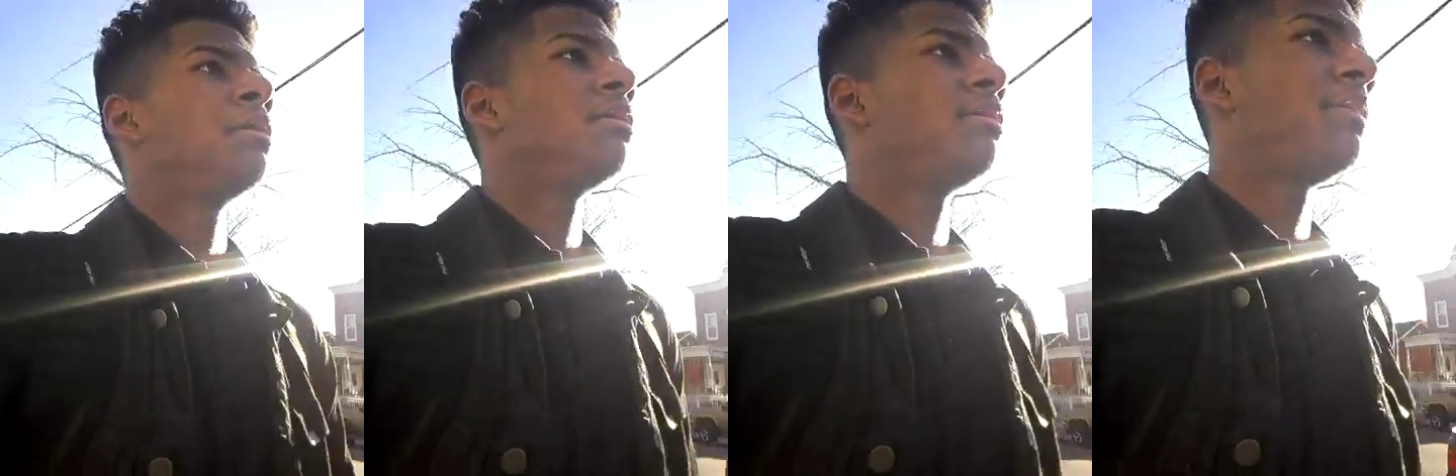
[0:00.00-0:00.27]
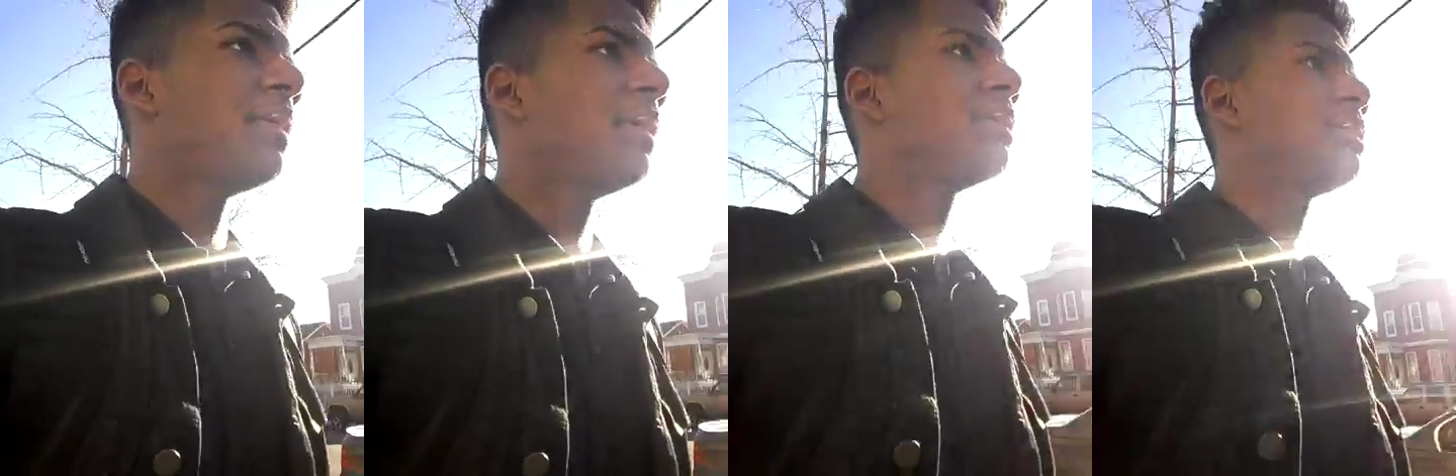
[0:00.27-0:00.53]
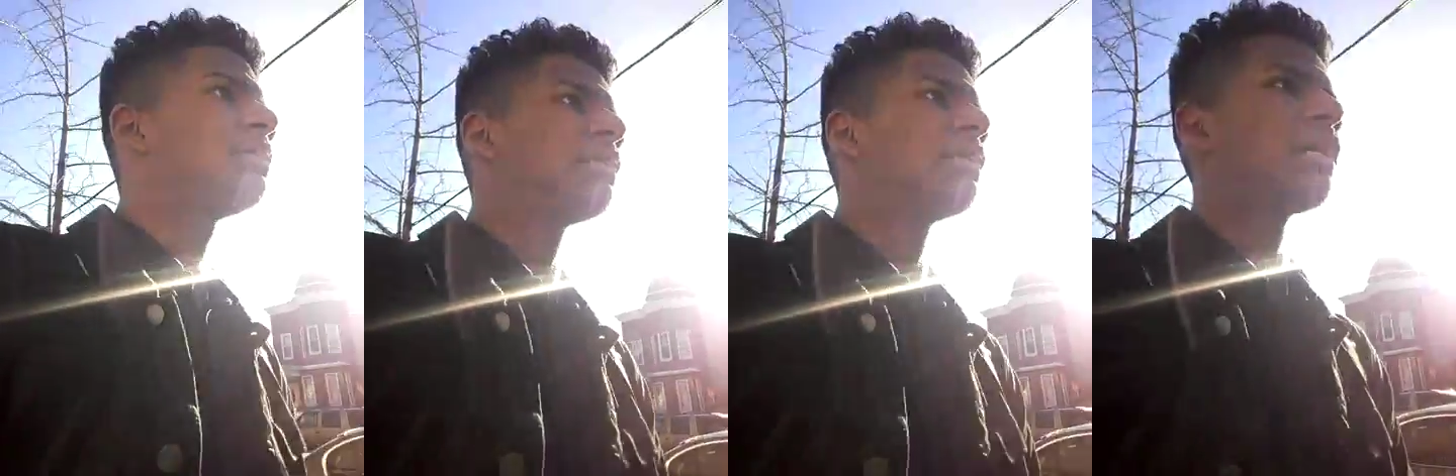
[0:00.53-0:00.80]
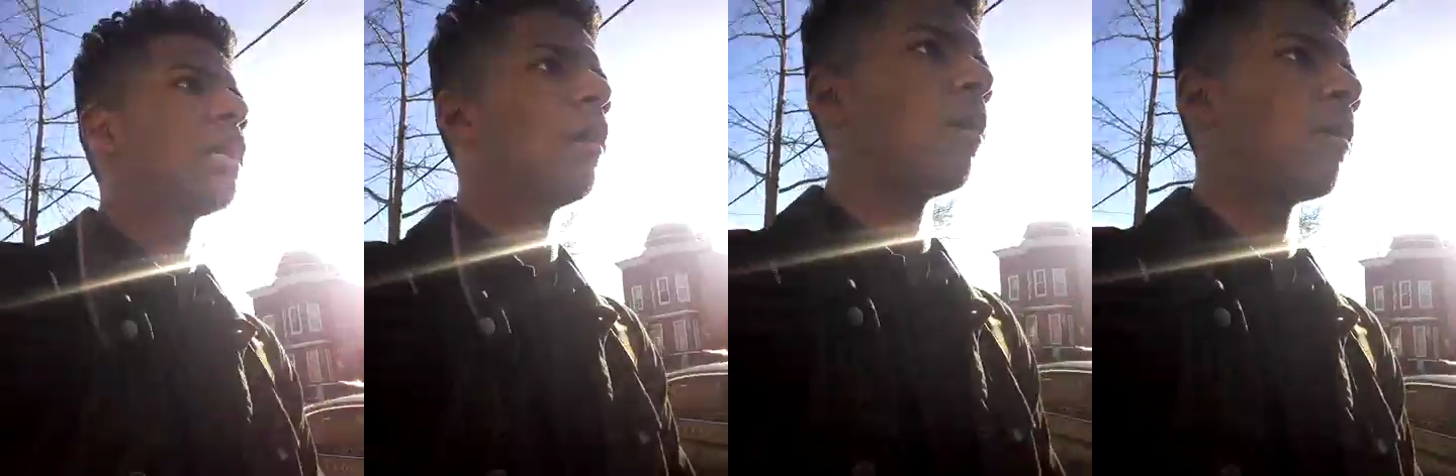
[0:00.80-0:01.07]
this
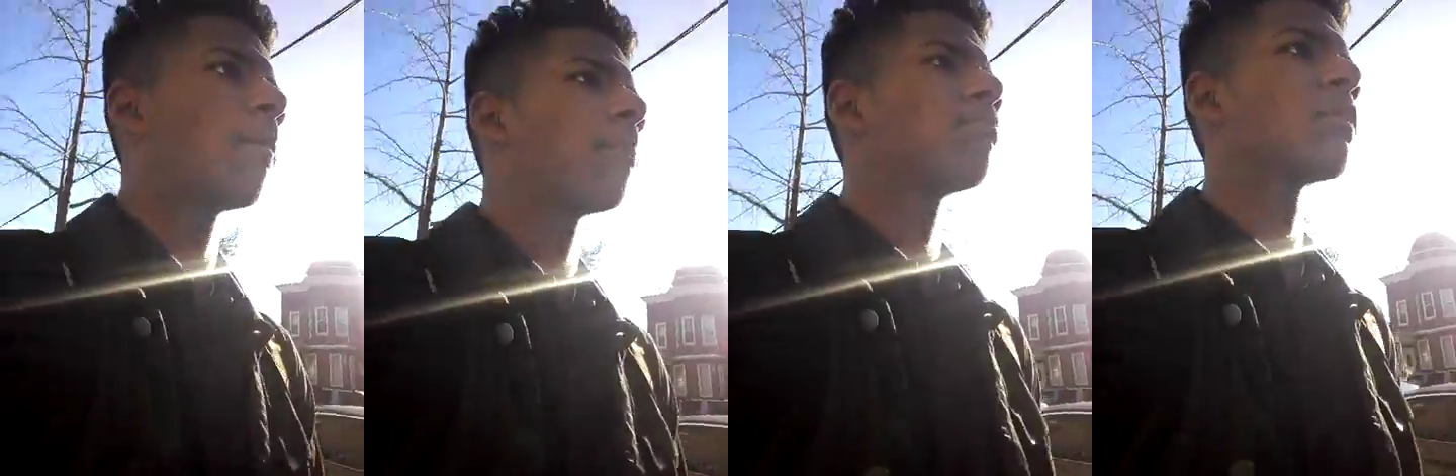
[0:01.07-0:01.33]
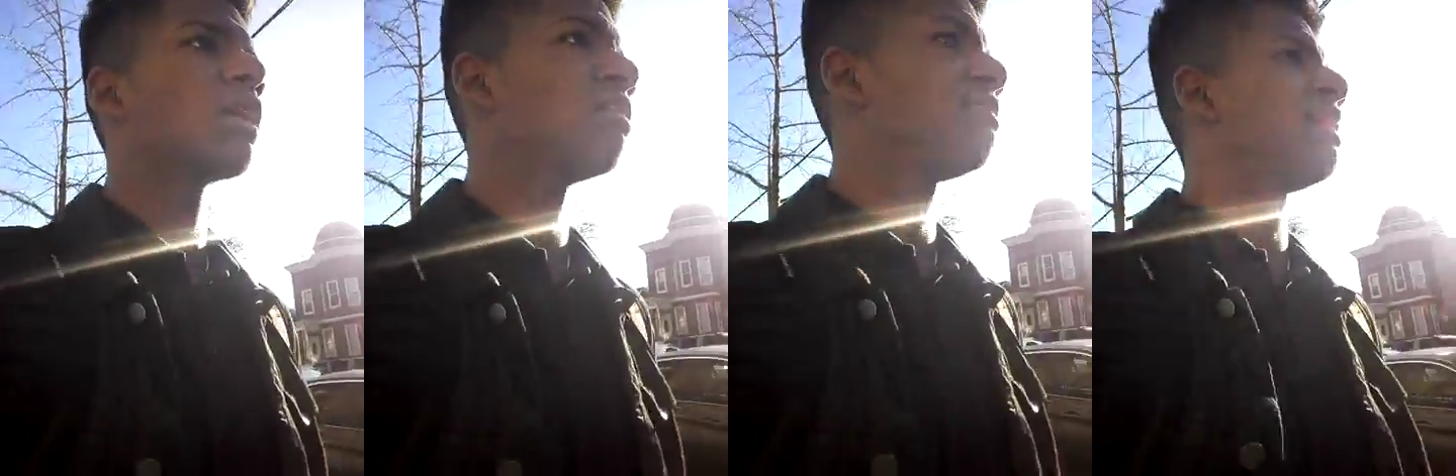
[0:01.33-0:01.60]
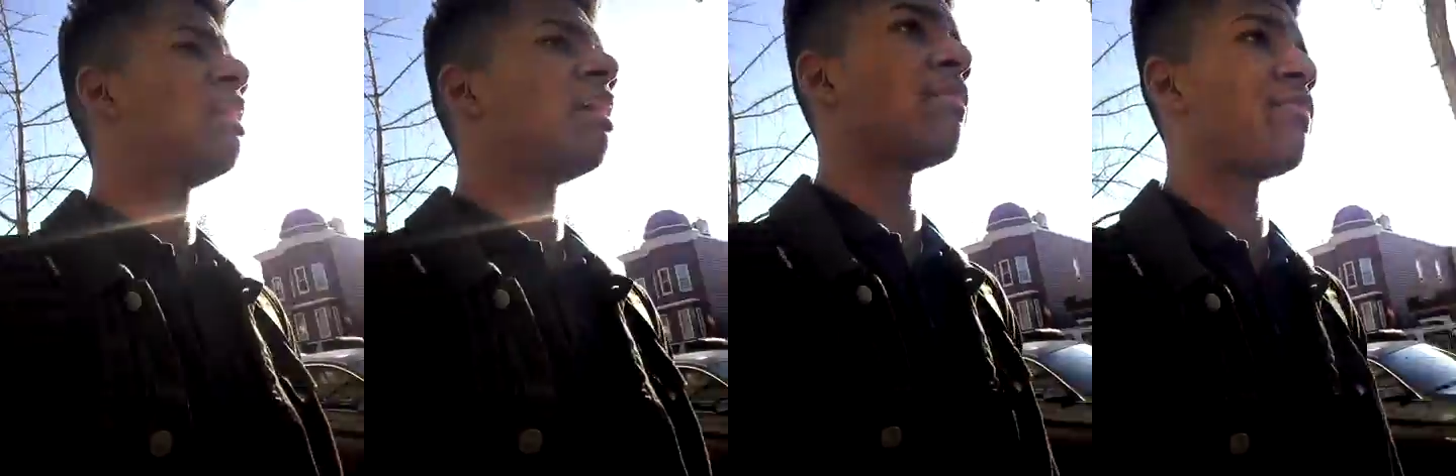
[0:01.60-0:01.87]
of how I